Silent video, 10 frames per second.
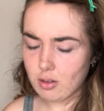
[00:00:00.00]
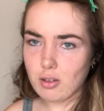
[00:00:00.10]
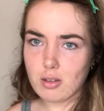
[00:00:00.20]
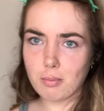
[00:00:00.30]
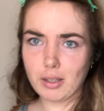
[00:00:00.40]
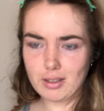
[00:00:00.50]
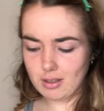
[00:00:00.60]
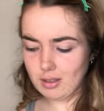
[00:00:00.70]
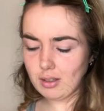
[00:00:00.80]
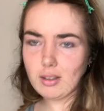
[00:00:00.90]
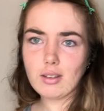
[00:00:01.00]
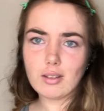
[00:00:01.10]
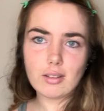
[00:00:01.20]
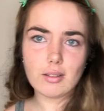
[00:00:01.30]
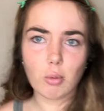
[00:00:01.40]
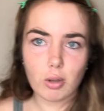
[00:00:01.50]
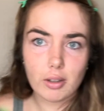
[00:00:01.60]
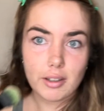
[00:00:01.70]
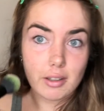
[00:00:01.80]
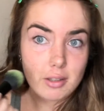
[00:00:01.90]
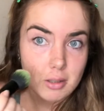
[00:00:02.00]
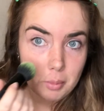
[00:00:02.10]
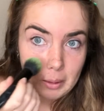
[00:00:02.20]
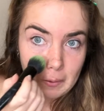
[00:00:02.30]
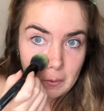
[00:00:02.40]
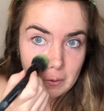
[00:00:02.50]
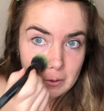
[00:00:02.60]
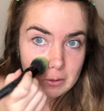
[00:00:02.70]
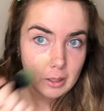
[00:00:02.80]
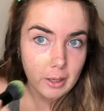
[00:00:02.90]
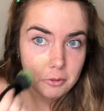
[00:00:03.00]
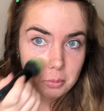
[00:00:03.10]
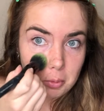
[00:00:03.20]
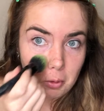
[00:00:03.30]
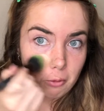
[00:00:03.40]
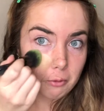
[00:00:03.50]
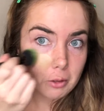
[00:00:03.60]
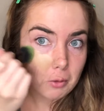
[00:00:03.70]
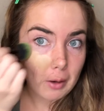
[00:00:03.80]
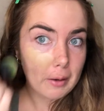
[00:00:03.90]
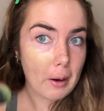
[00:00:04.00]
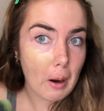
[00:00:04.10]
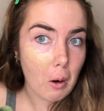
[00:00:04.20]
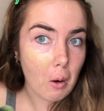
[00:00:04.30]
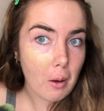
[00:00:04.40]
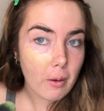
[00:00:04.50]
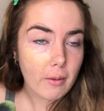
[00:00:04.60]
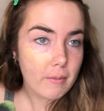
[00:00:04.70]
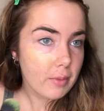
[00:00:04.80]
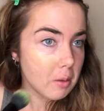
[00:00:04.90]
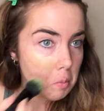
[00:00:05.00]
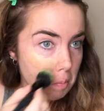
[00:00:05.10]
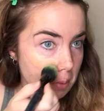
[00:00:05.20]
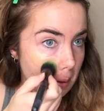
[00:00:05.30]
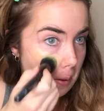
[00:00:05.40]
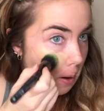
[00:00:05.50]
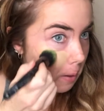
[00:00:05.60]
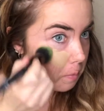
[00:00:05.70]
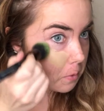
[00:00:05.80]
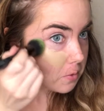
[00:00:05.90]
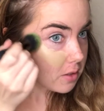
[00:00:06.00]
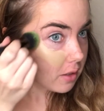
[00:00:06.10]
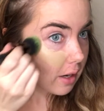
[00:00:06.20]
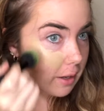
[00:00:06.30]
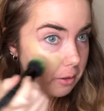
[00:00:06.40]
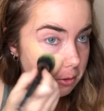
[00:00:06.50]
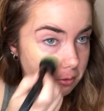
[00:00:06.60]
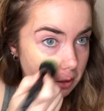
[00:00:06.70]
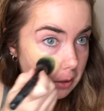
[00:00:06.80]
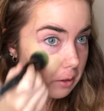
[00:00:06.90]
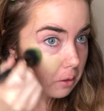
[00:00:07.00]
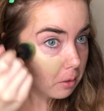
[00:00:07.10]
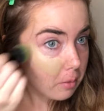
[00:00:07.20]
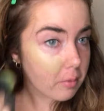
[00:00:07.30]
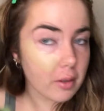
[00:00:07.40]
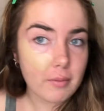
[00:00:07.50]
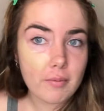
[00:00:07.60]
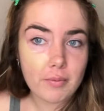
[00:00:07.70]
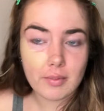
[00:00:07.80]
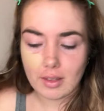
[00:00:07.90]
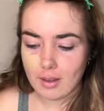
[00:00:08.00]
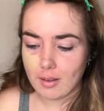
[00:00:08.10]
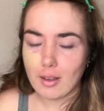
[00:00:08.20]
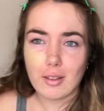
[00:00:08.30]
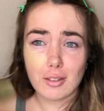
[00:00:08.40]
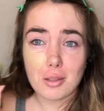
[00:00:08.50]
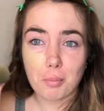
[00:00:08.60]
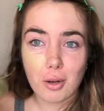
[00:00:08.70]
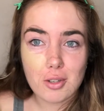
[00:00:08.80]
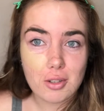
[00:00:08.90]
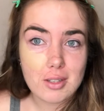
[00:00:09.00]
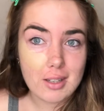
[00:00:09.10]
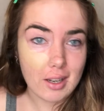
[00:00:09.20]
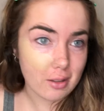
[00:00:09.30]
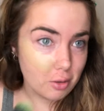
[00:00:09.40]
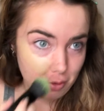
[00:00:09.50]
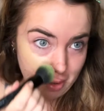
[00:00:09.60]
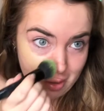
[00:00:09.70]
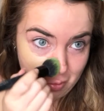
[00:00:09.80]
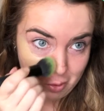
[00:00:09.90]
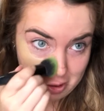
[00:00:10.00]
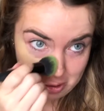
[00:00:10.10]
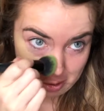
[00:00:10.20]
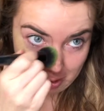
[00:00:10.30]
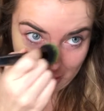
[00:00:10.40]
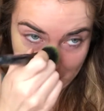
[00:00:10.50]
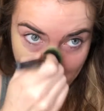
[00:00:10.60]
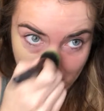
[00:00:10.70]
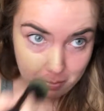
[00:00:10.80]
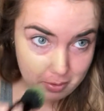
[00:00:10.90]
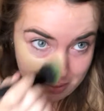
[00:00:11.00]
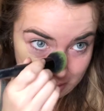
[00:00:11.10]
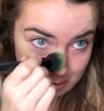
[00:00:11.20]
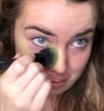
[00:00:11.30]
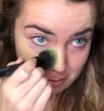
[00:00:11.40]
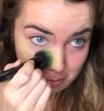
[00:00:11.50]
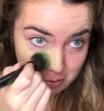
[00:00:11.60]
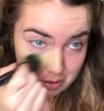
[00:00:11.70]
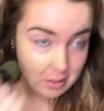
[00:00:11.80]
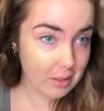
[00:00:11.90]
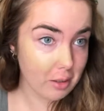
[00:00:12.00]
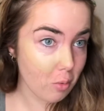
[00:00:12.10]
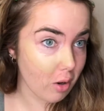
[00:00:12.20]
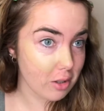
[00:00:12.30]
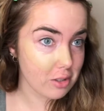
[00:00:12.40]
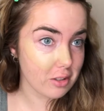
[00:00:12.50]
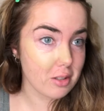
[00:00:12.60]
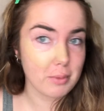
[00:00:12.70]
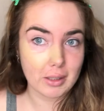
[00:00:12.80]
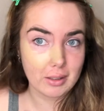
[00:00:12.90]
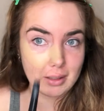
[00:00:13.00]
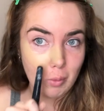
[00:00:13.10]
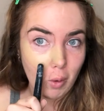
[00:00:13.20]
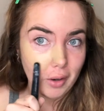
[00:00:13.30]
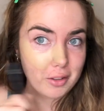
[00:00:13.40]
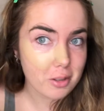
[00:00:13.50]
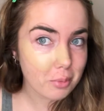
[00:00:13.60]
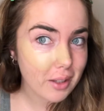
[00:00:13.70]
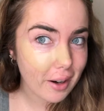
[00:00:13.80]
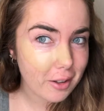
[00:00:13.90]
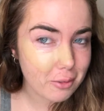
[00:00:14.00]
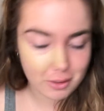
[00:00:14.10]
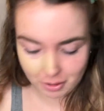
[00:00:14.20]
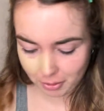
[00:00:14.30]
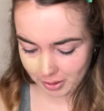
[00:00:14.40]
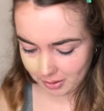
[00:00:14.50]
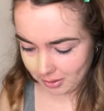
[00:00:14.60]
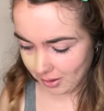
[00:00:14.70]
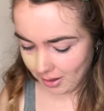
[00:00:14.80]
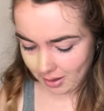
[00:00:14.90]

just placing it where it needs to be. It doesn't have to be perfect right now, but I'm using kind of a, this brush is stained green, which I purposely didn't wash this because I want it to be kind of a green